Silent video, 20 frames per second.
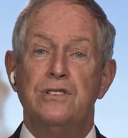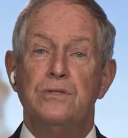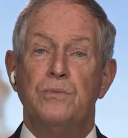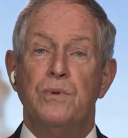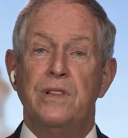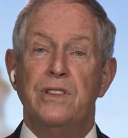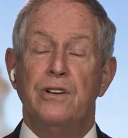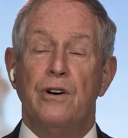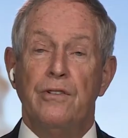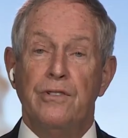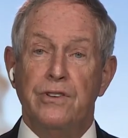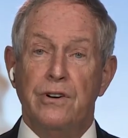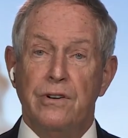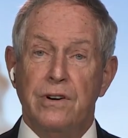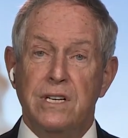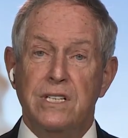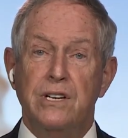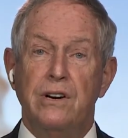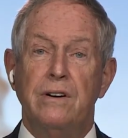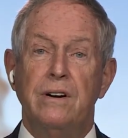with
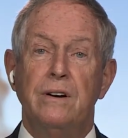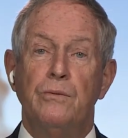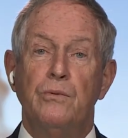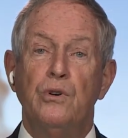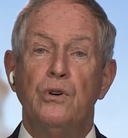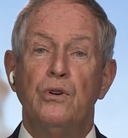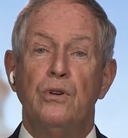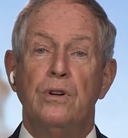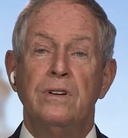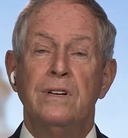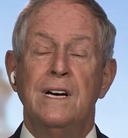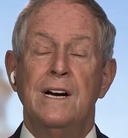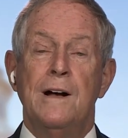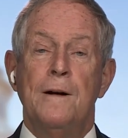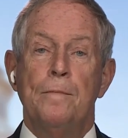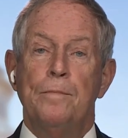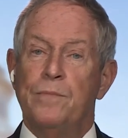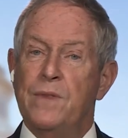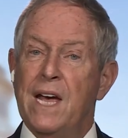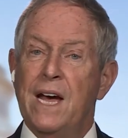authoritarian rule.
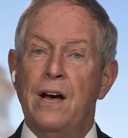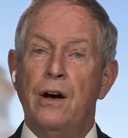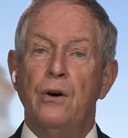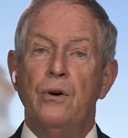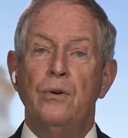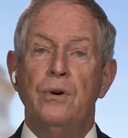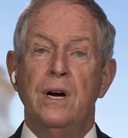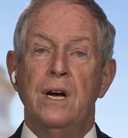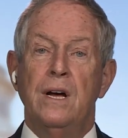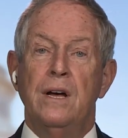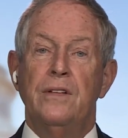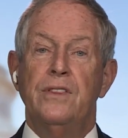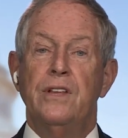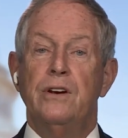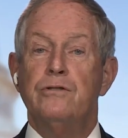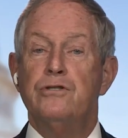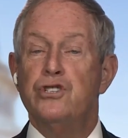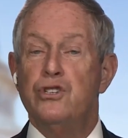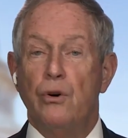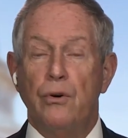Now
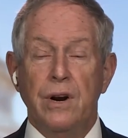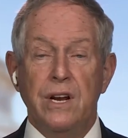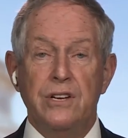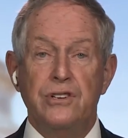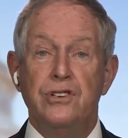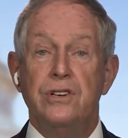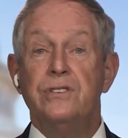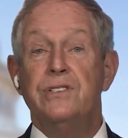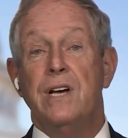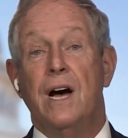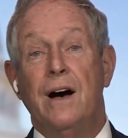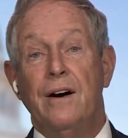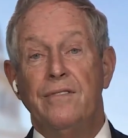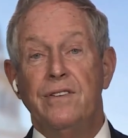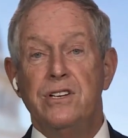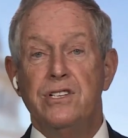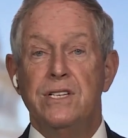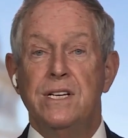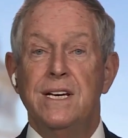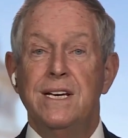there's shortages,
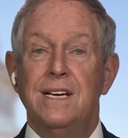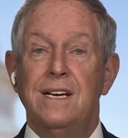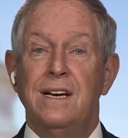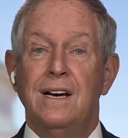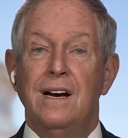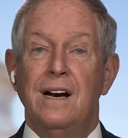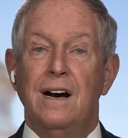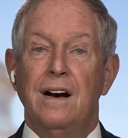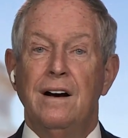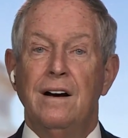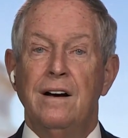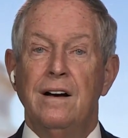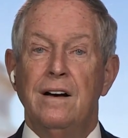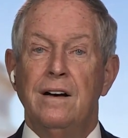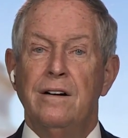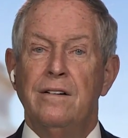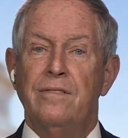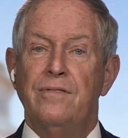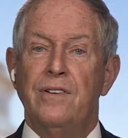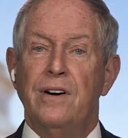obviously,
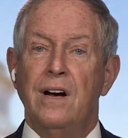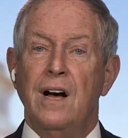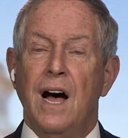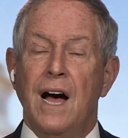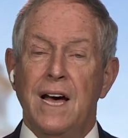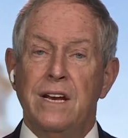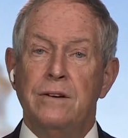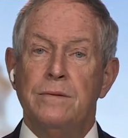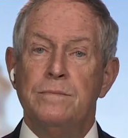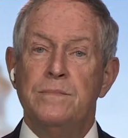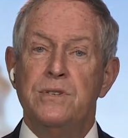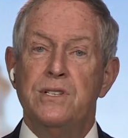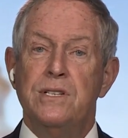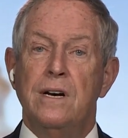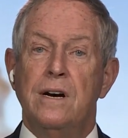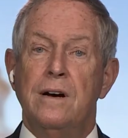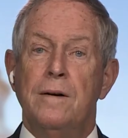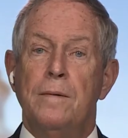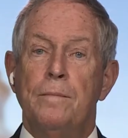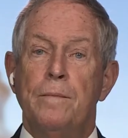of items.